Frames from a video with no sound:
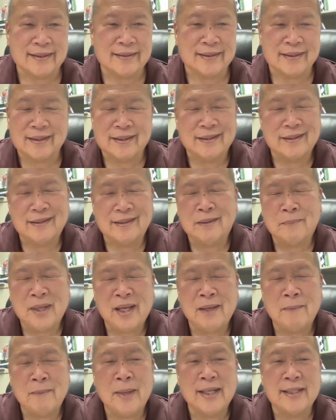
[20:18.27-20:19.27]
Uh, it, it,
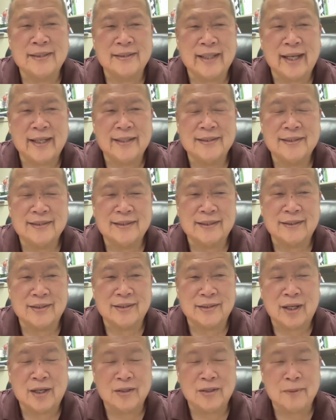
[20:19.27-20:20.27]
it makes sense
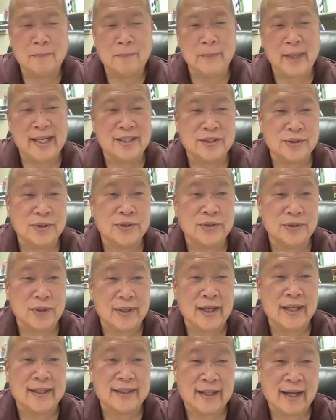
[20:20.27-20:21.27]
because all the mainland schools
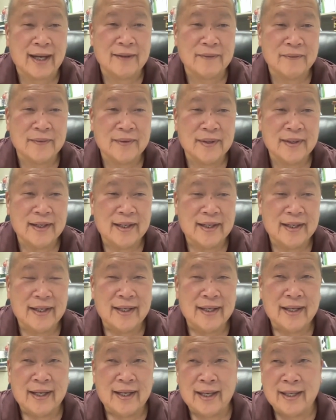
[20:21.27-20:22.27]
are like that.
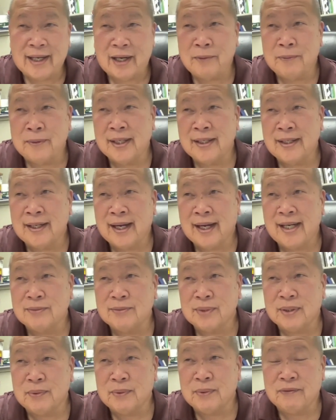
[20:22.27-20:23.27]
And I
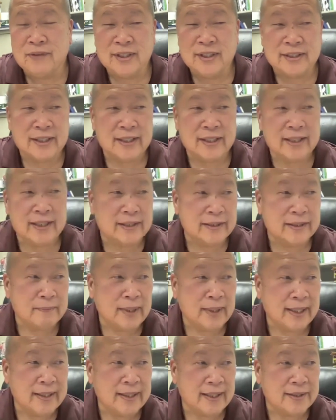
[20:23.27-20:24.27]
realized when we visited the
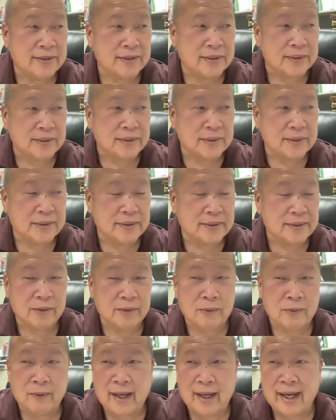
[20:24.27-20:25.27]
mainland schools
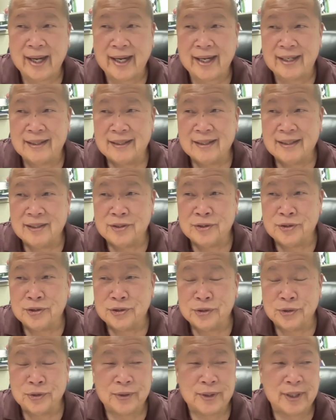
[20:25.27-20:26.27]
and why
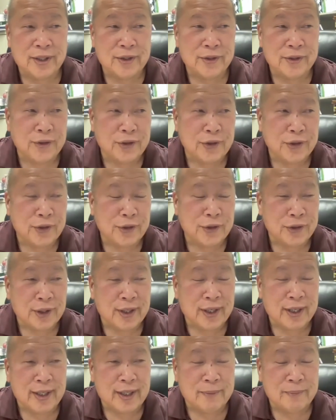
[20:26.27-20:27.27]
there's no other
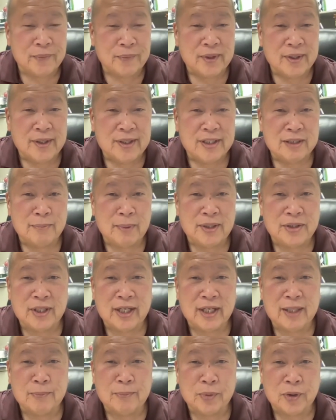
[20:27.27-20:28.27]
uh,
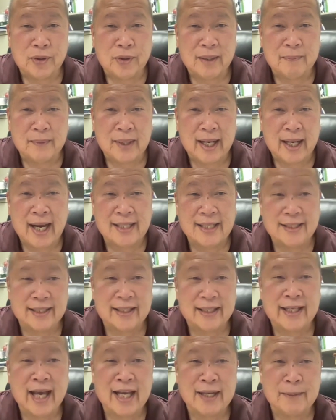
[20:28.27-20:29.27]
special ed program that has an
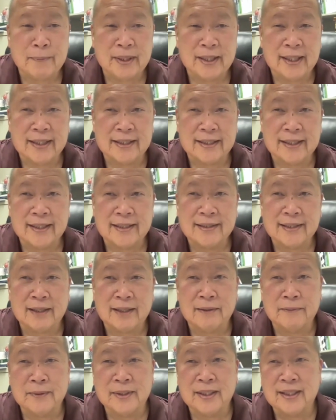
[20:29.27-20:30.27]
academy like this,
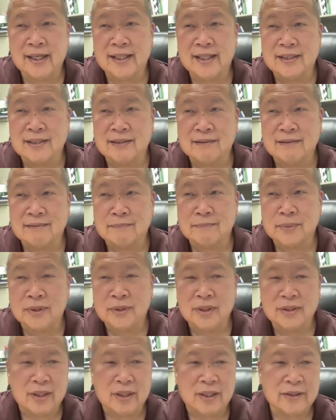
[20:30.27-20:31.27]
I realized
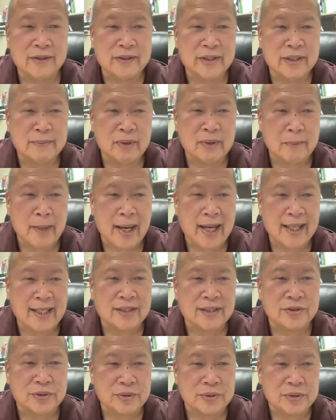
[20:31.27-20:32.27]
because all of them are
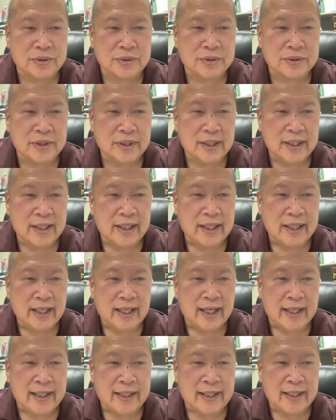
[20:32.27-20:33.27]
magnet schools.
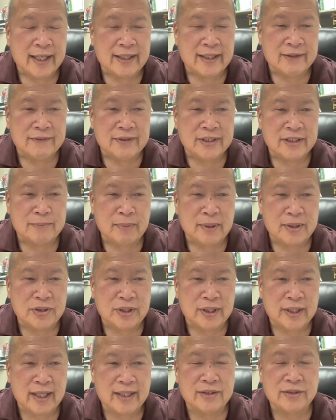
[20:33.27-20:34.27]
And a lot of the
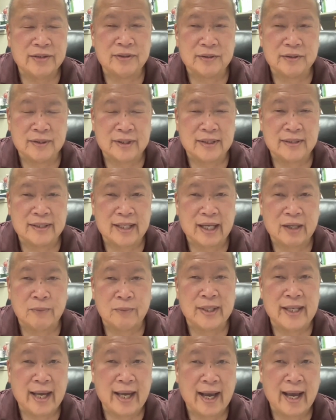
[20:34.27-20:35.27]
special ed students that
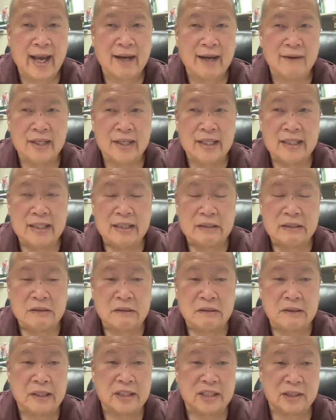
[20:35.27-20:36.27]
we have,
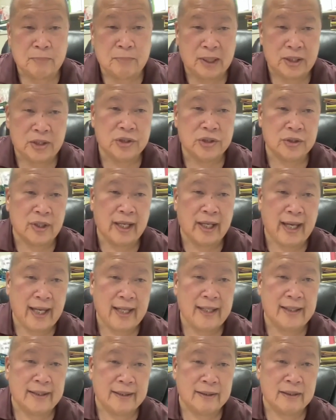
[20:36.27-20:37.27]
they're in special
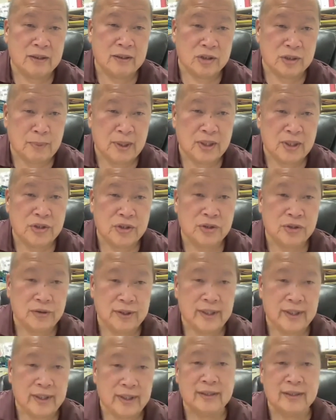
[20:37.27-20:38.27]
ed or special
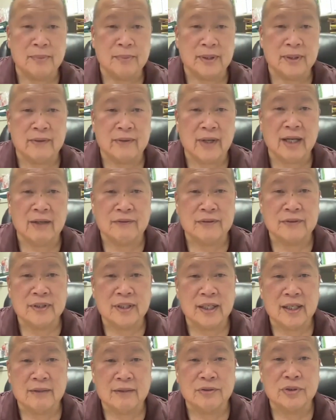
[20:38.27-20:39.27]
needs type of, of,
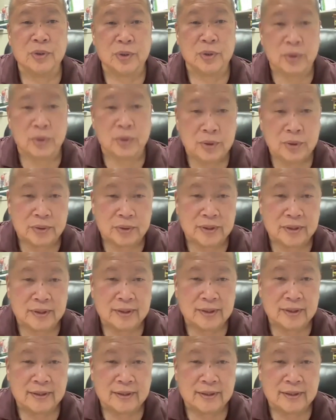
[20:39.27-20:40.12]
of schools.